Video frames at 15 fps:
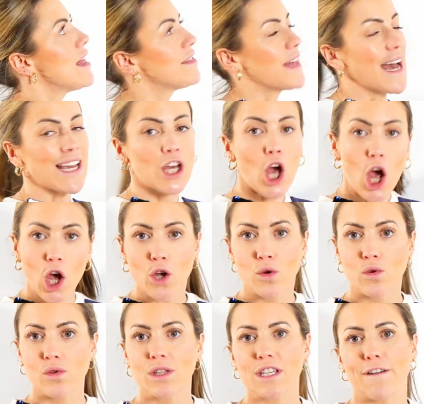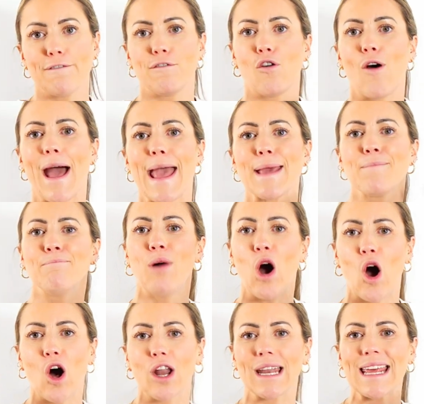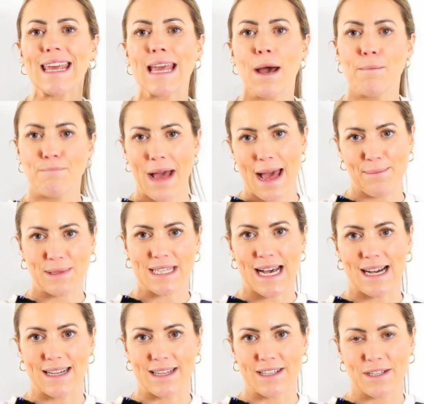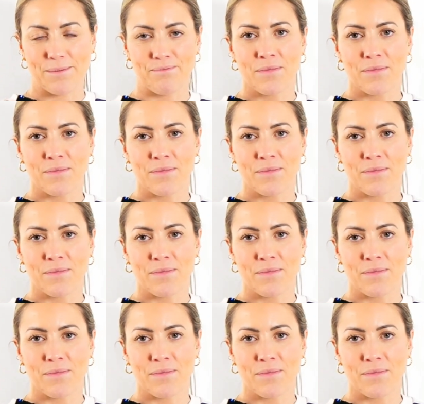that codes for a polypeptide.